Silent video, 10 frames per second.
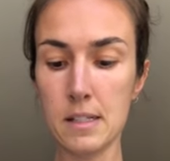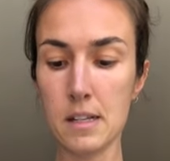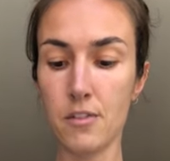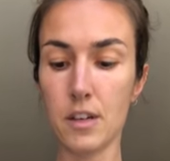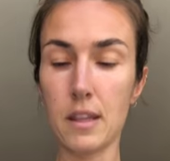
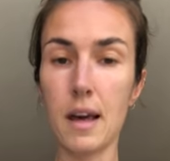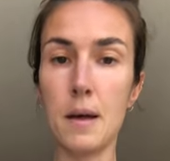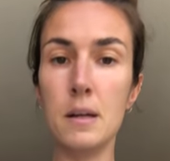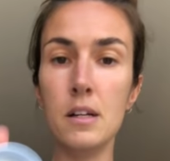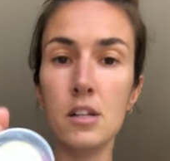stuff like
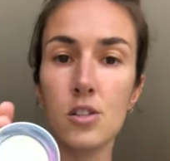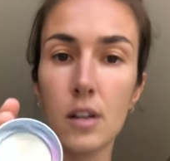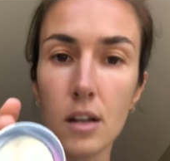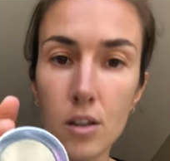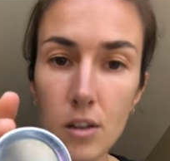that. So
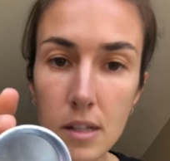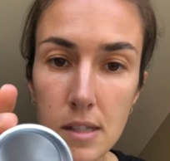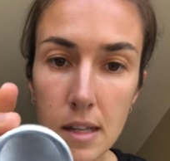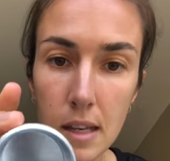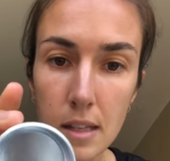now you can
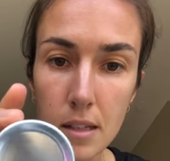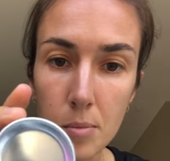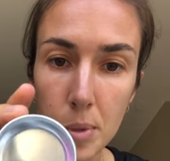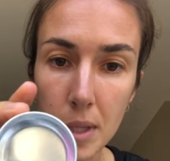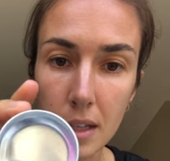see it's
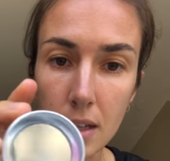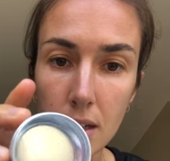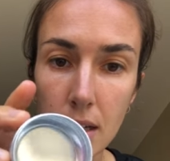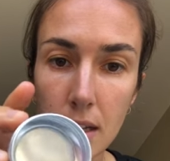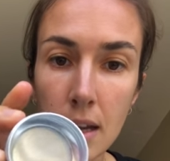completely
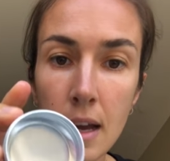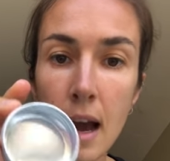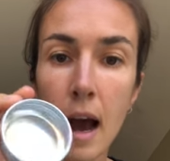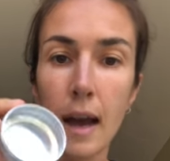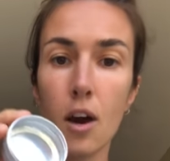clean.
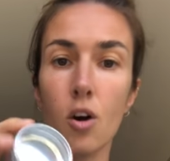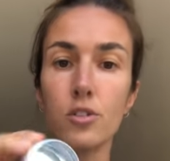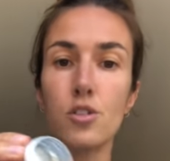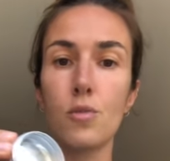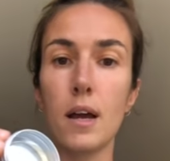I
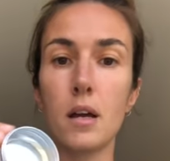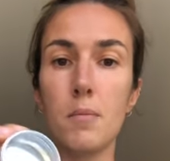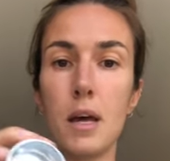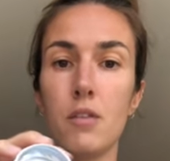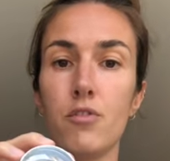also
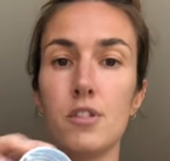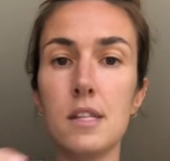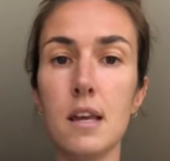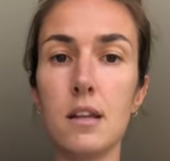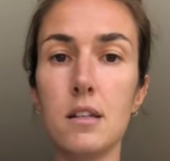recommend for
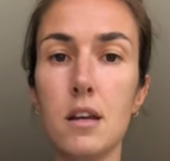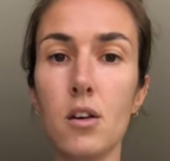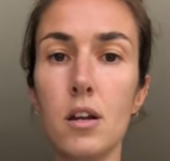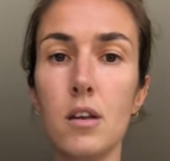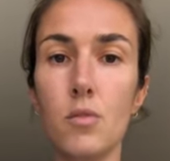
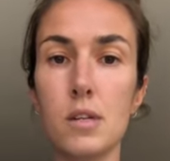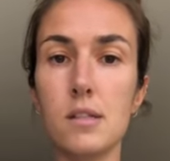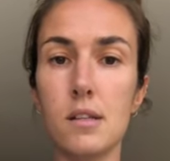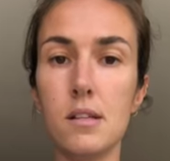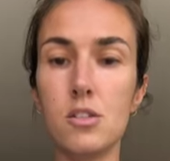sanitary
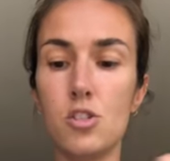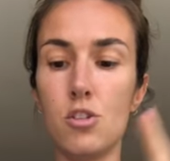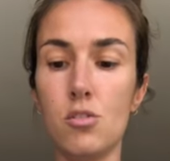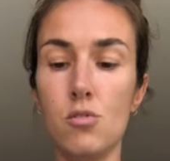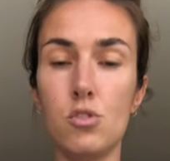reasons
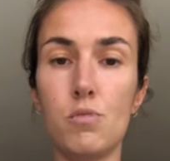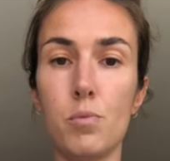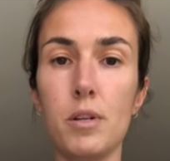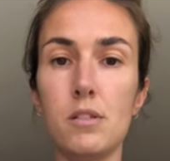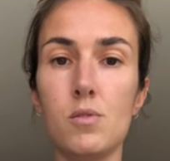to
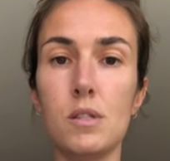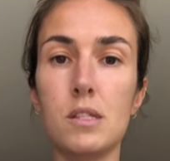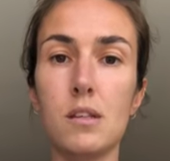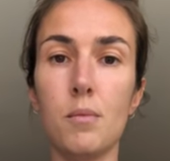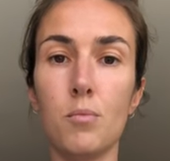spritz with
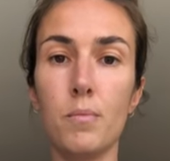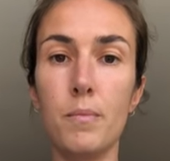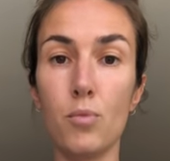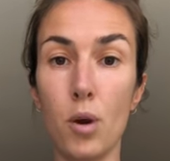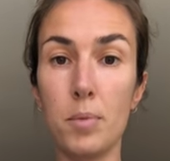some
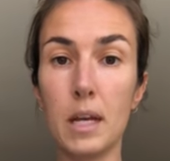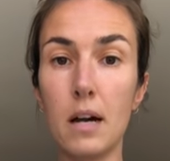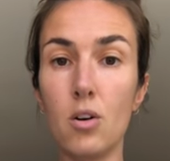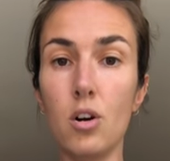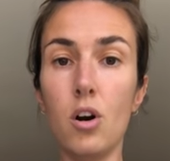rubbing
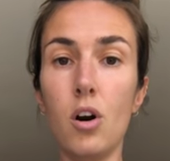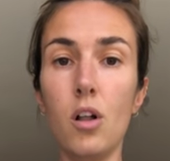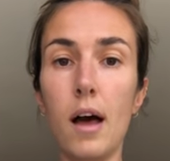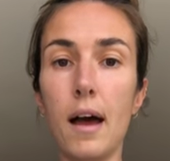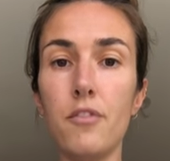
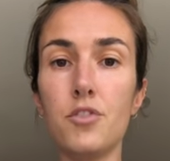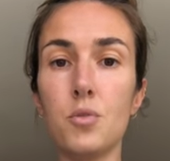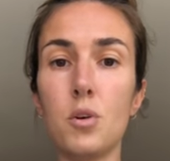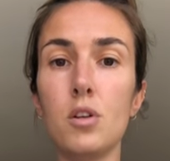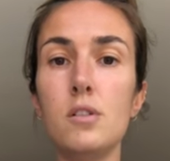alcohol
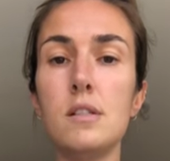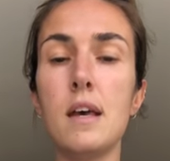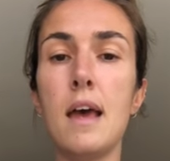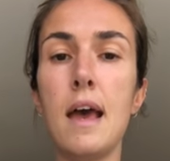afterwards